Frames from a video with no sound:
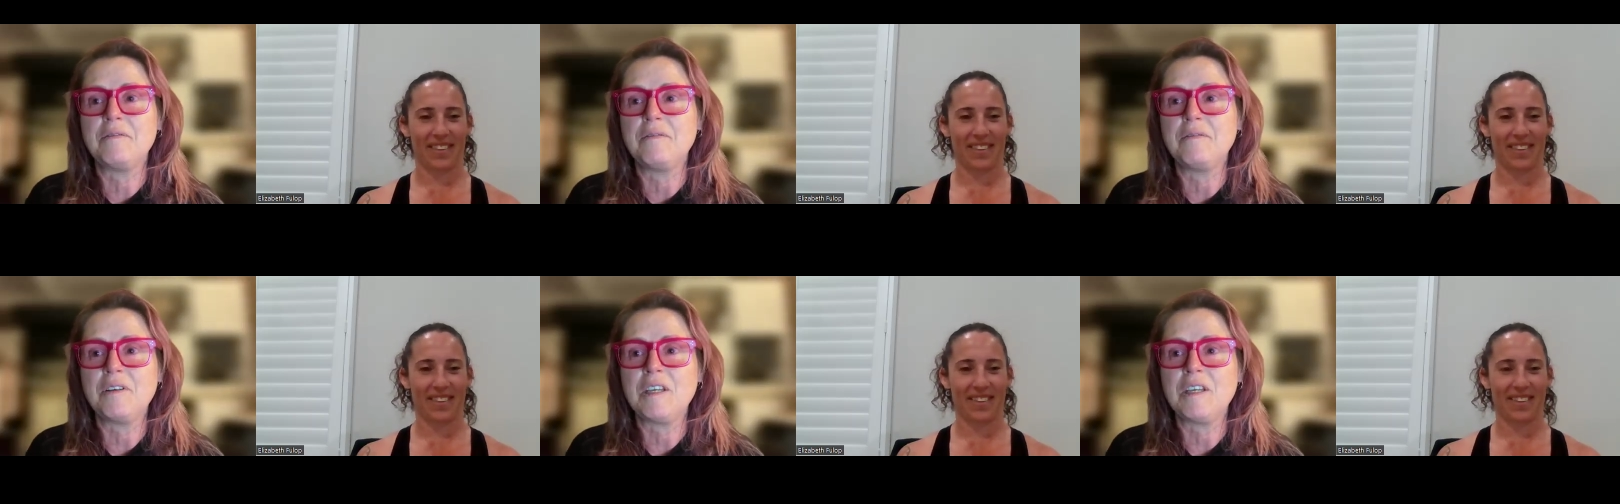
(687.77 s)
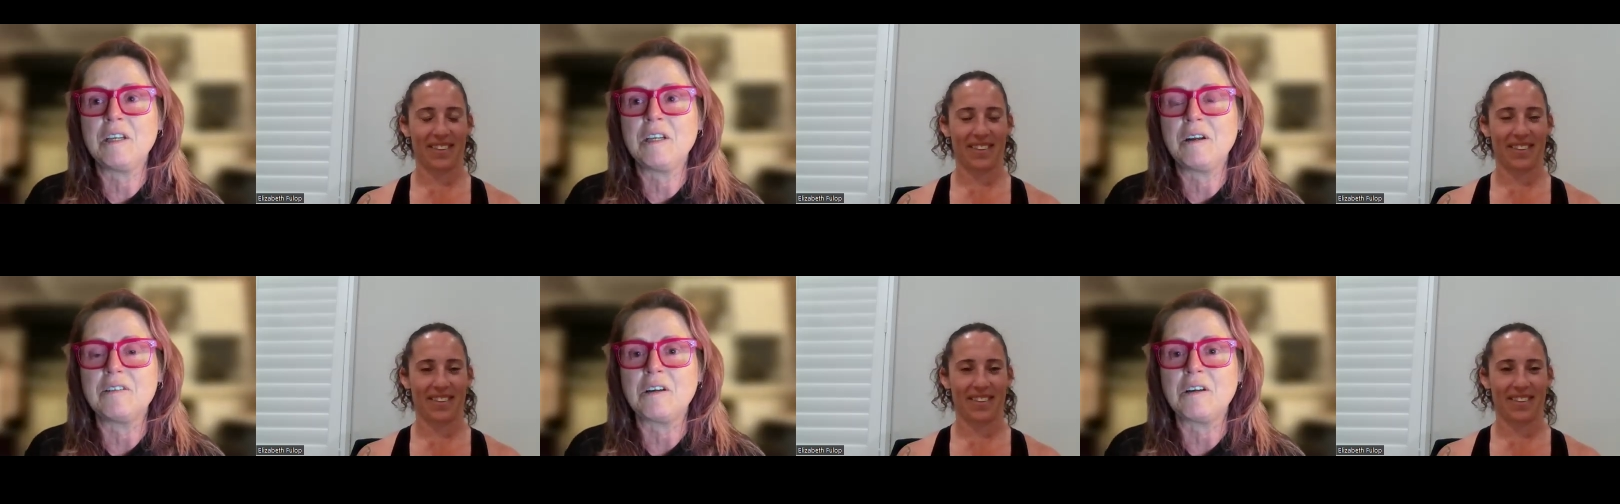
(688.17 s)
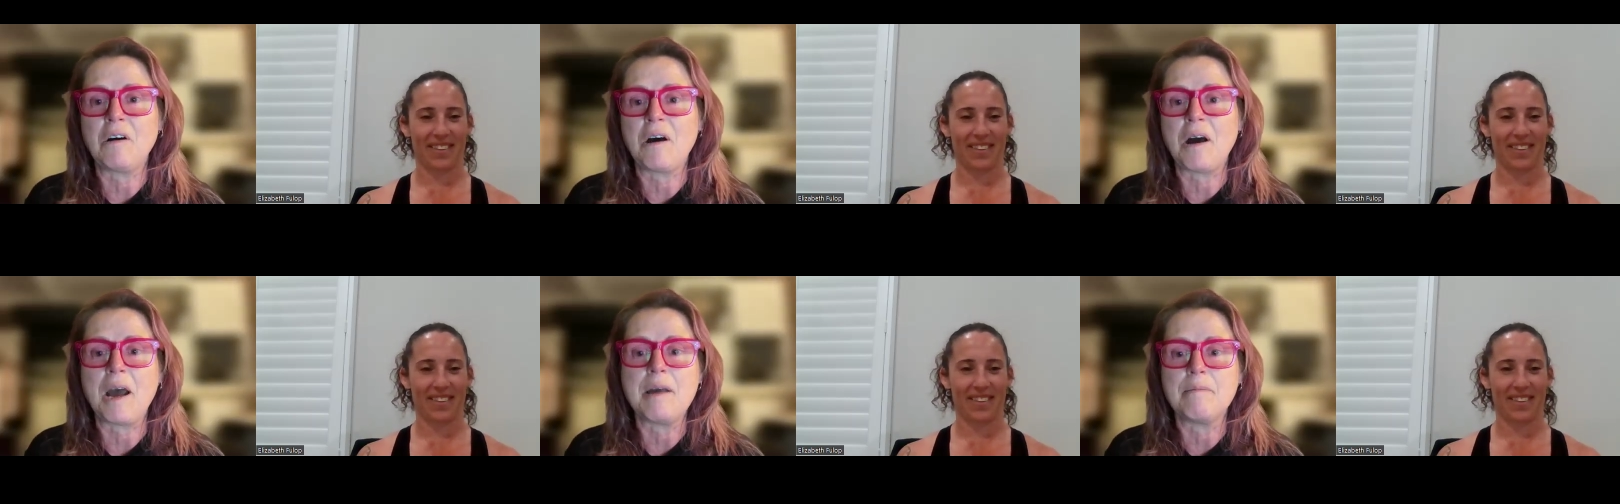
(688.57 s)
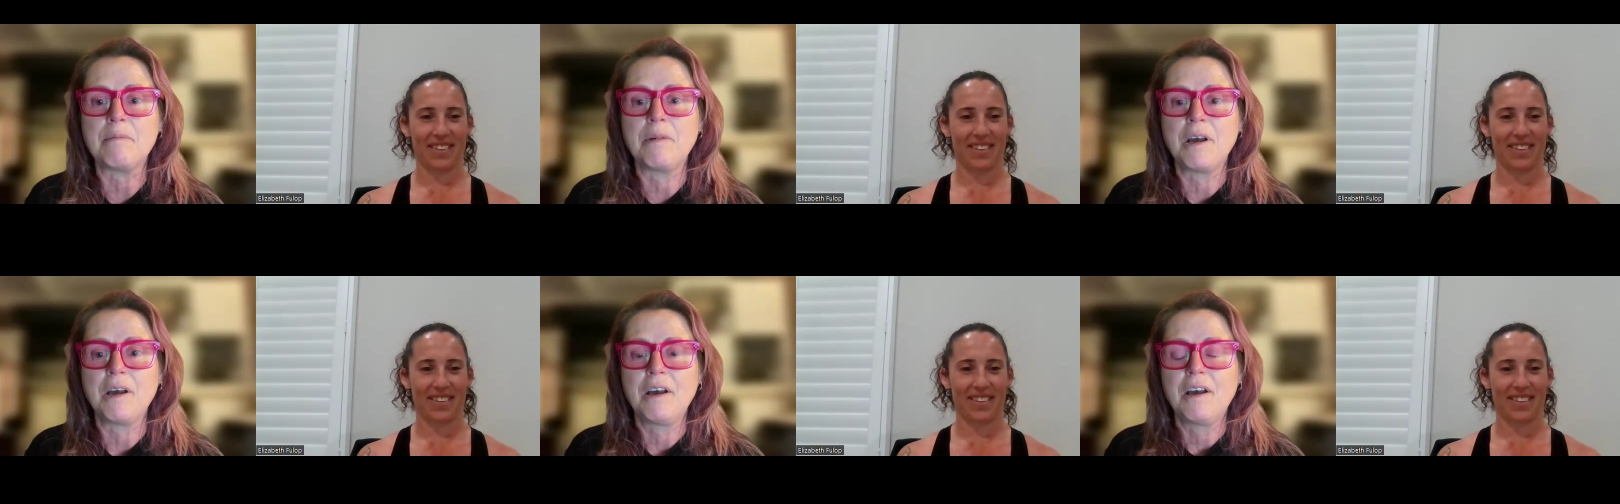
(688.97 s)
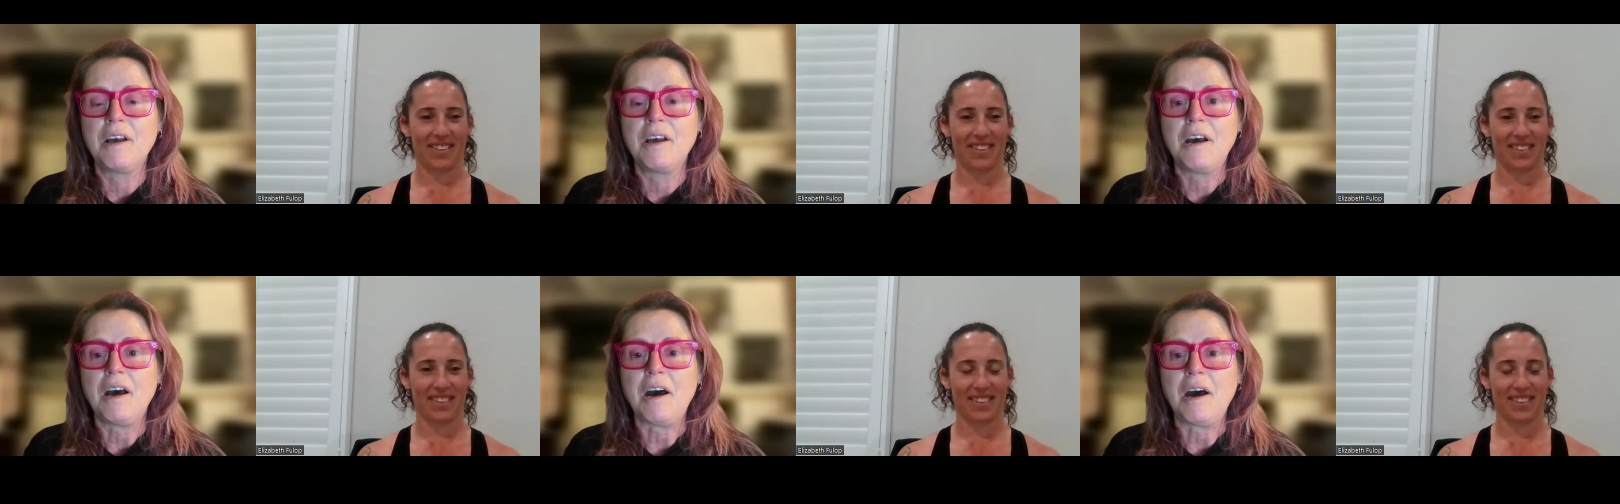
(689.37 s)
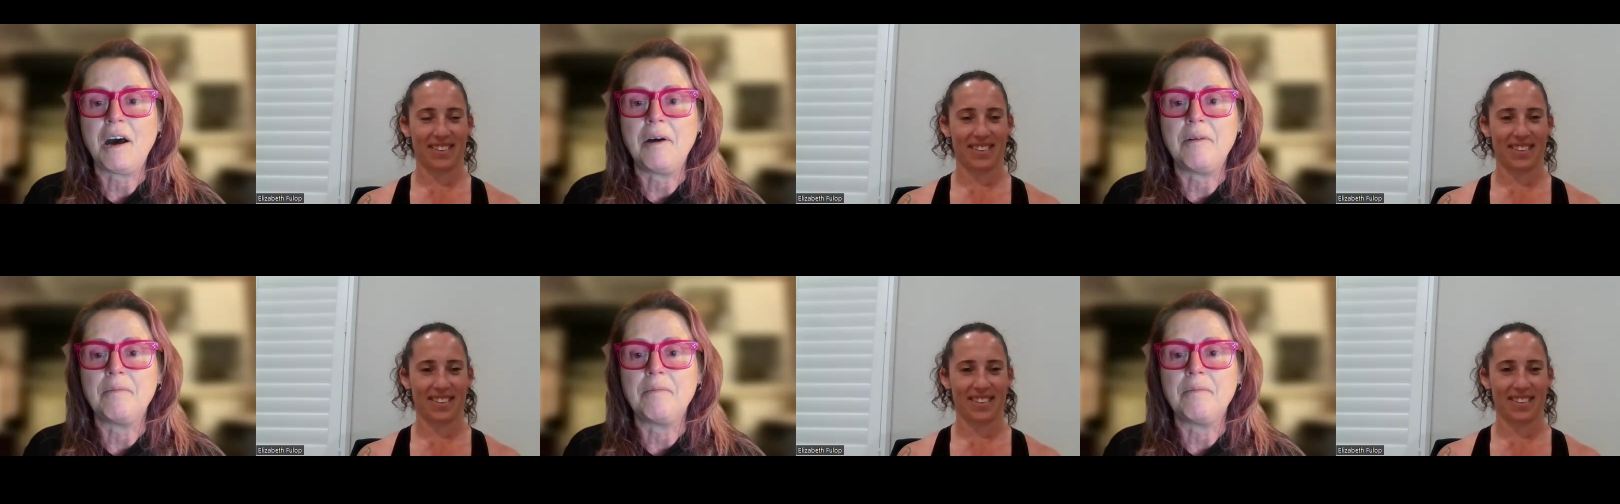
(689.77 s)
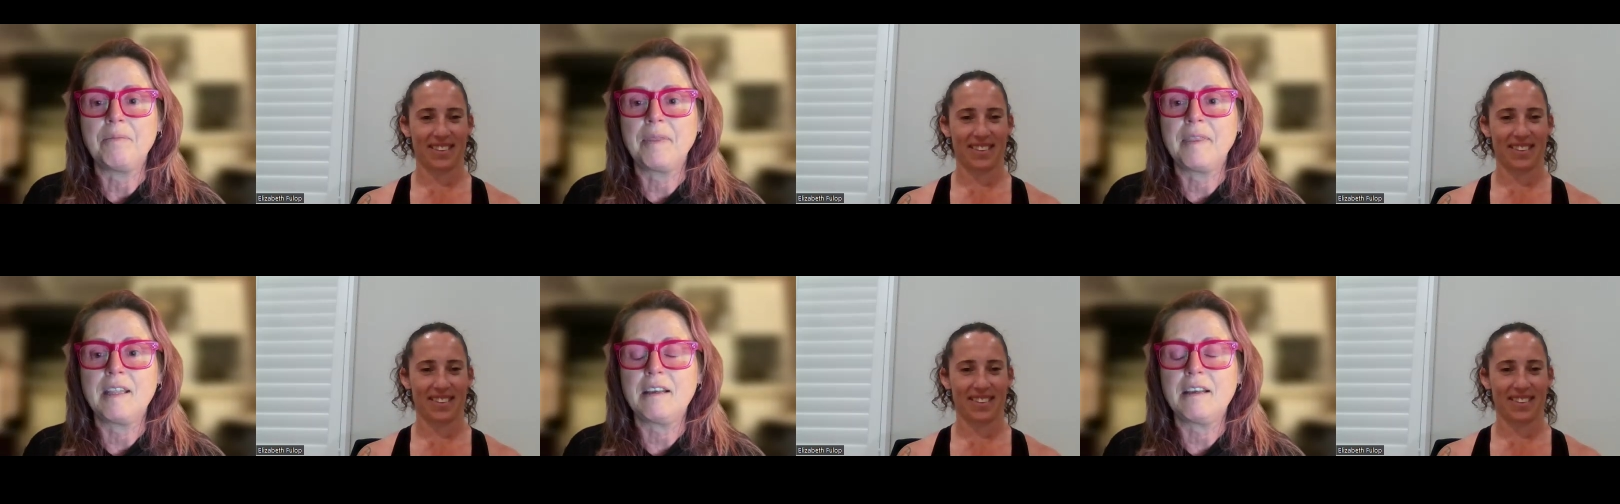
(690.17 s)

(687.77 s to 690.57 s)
Speaker 1: you know time um,